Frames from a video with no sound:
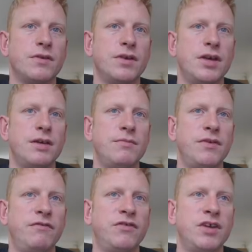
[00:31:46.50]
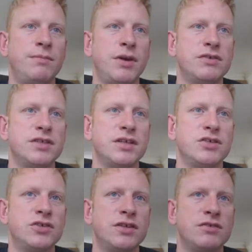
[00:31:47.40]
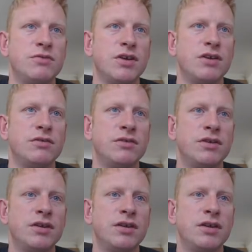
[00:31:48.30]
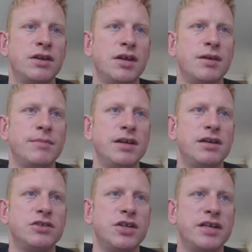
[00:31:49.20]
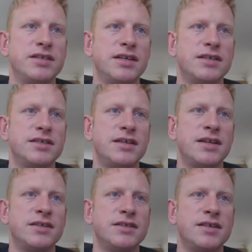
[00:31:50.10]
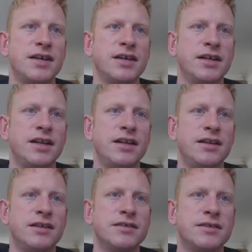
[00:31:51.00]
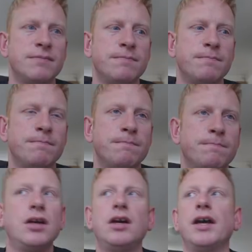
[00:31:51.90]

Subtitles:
with free postage. This will go large letter, standard second class. I